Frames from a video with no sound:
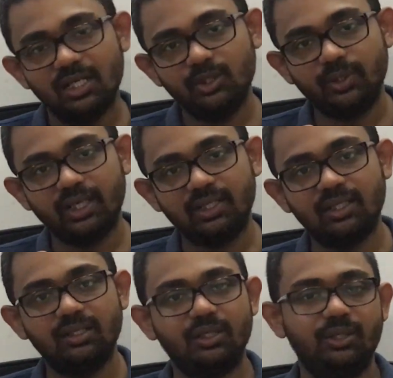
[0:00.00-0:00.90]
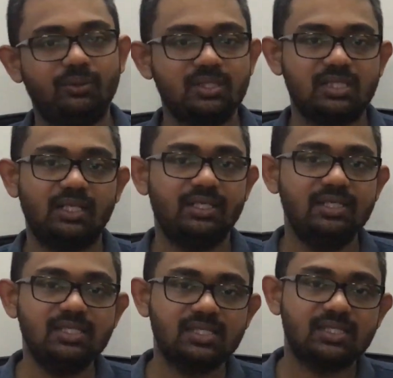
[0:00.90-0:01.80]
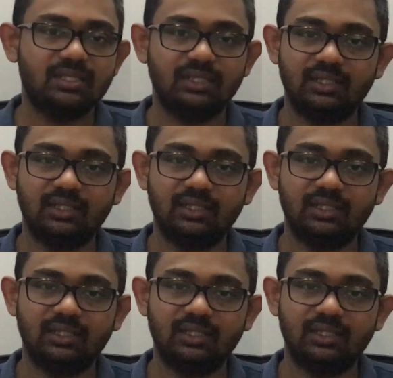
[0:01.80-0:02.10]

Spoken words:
You can continue your studies